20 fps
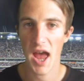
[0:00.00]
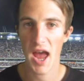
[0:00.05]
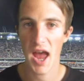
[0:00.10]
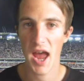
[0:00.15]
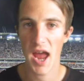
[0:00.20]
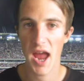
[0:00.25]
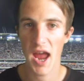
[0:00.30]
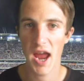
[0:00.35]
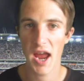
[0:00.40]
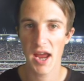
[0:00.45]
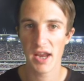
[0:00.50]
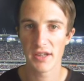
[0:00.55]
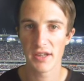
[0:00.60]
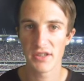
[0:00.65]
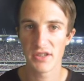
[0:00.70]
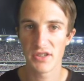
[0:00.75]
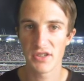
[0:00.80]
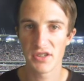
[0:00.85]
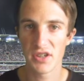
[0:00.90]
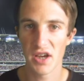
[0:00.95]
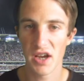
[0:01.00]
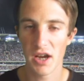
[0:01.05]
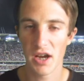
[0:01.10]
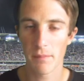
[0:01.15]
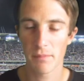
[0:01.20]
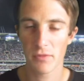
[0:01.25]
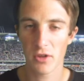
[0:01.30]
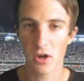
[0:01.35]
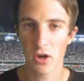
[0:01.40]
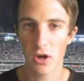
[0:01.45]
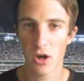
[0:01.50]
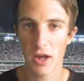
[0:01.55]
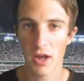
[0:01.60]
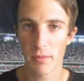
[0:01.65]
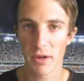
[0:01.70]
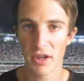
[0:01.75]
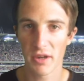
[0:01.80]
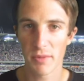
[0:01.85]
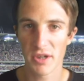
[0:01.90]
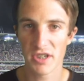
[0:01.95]
And I
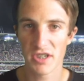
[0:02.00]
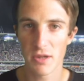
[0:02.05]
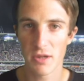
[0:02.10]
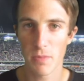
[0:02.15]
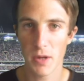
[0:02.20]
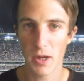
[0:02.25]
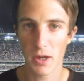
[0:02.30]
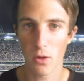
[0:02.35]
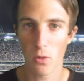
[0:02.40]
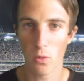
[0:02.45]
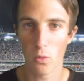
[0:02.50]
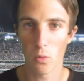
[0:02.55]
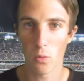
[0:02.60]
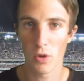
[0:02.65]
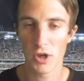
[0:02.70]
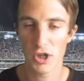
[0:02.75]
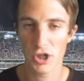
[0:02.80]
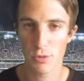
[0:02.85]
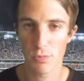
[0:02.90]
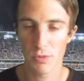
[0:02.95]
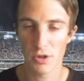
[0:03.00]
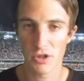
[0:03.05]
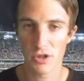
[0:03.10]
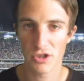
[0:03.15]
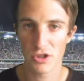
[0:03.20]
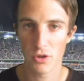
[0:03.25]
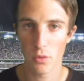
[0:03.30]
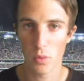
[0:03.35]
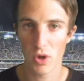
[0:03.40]
am going to be tipping Richmond to